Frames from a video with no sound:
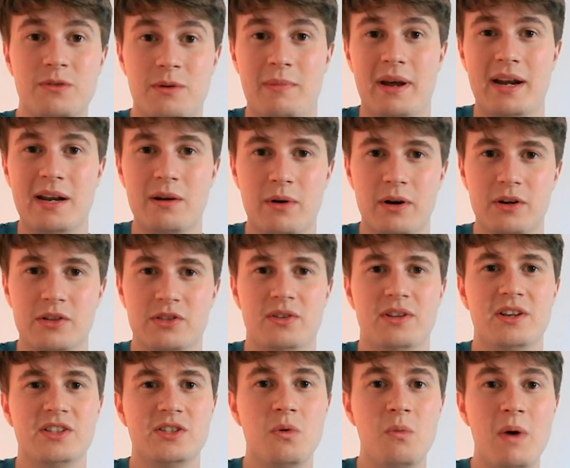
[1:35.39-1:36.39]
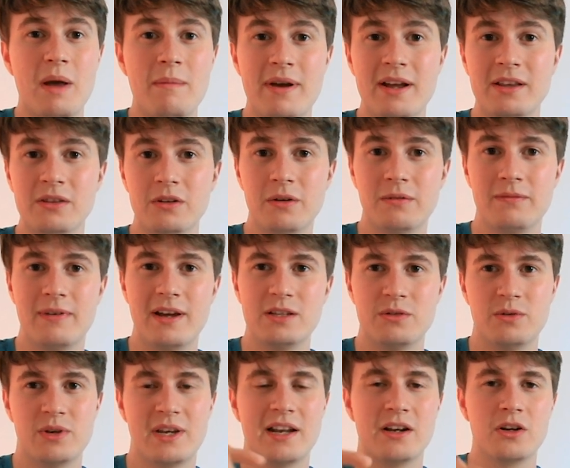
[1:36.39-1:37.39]
from anywhere. So there's a web interface
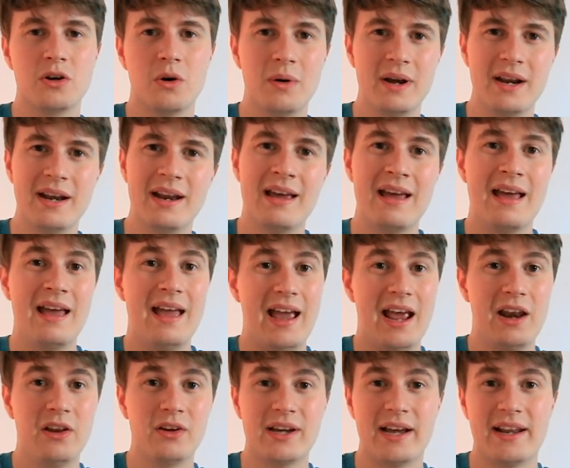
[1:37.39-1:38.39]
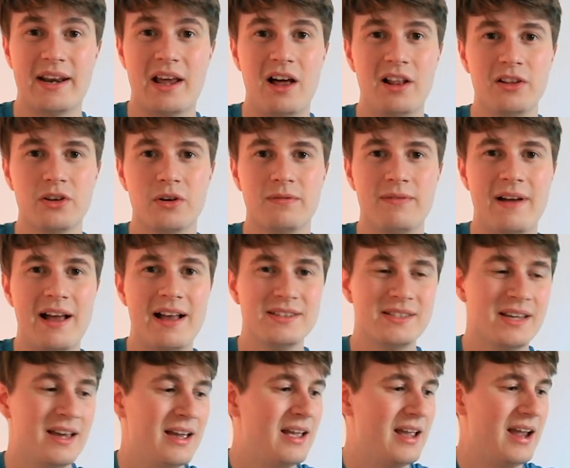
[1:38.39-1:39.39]
where you can go in and look at all your
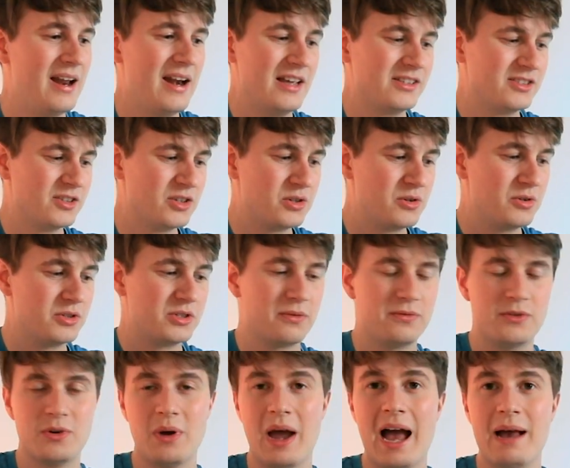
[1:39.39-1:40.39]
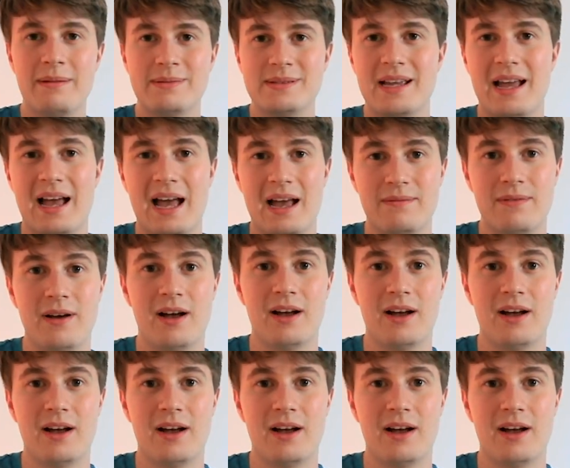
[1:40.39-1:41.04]
files and also use the few apps they have